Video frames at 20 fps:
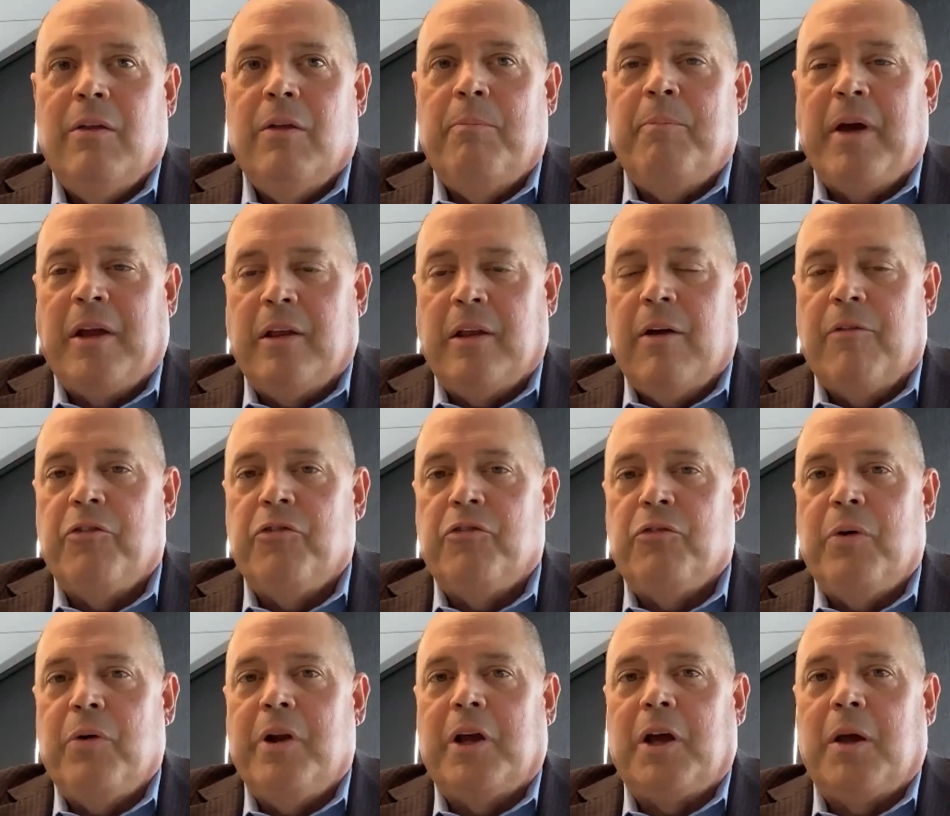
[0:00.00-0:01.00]
big difference
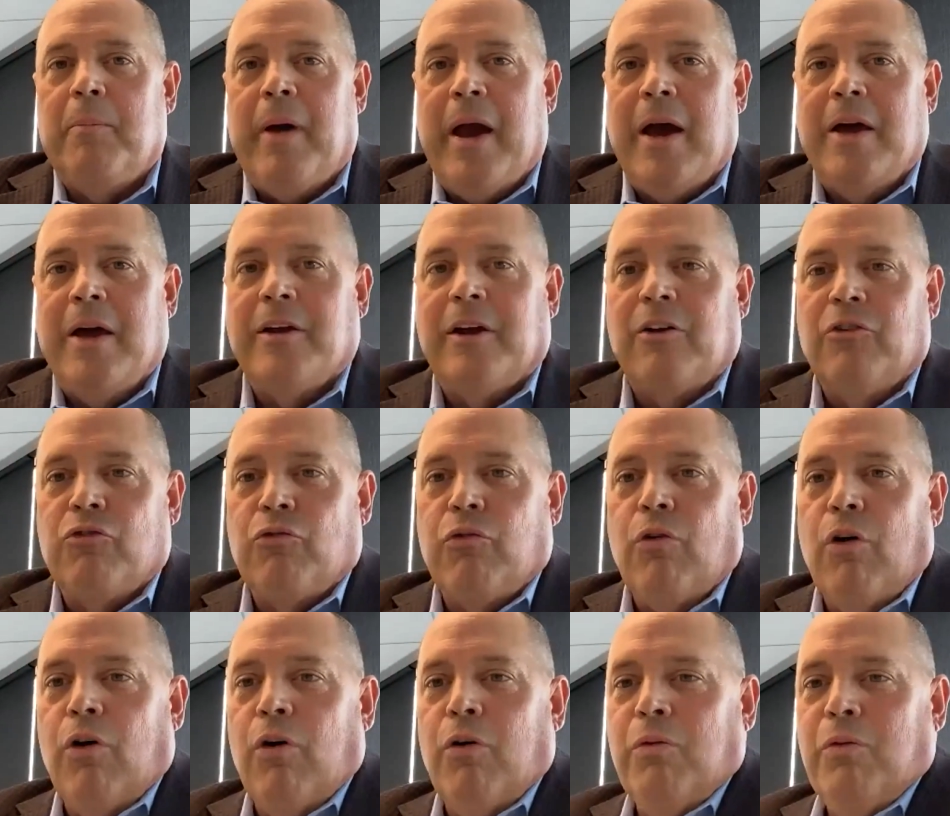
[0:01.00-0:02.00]
between a command and
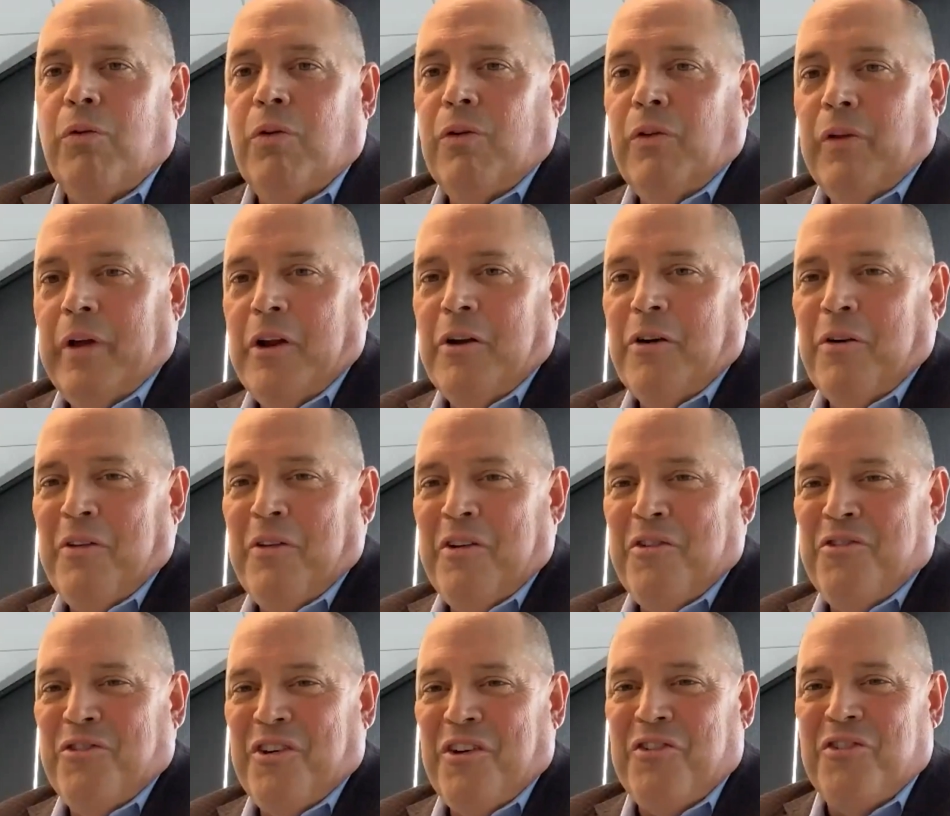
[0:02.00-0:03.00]
control leader
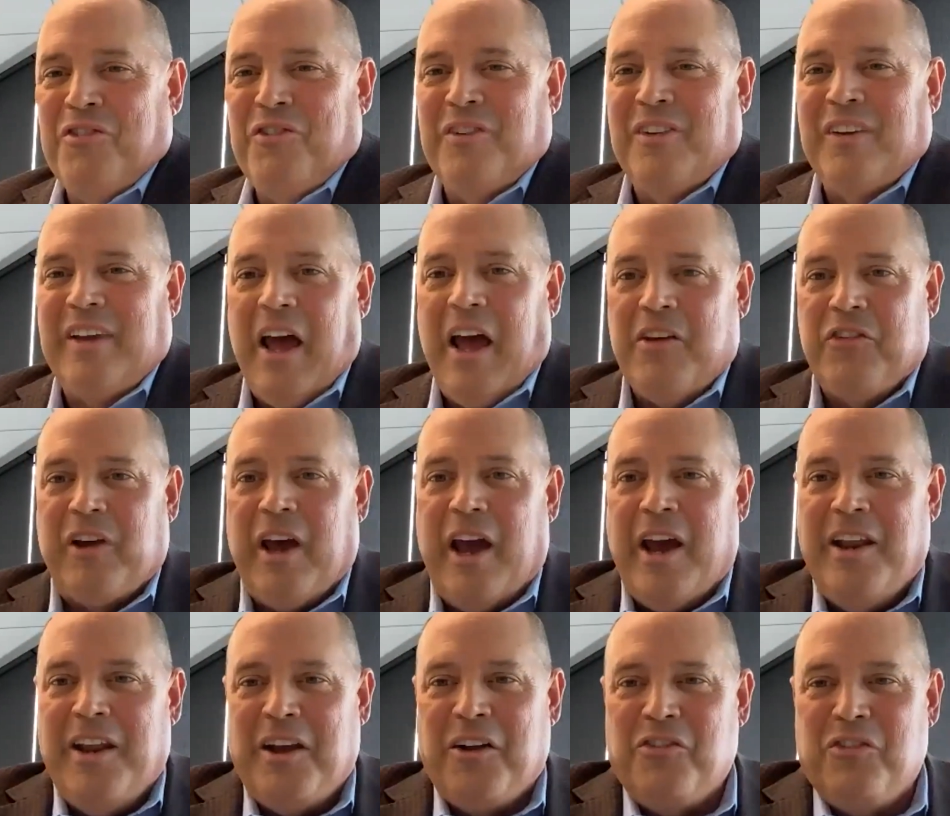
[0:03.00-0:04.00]
that's just
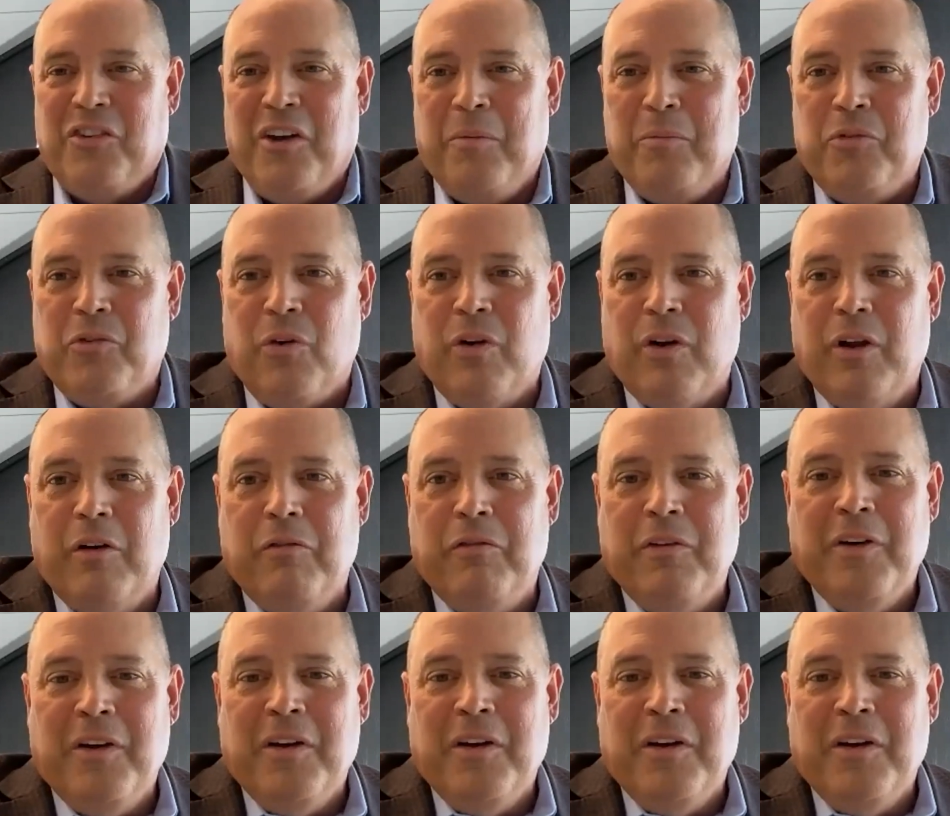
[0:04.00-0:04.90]
cascading some sort of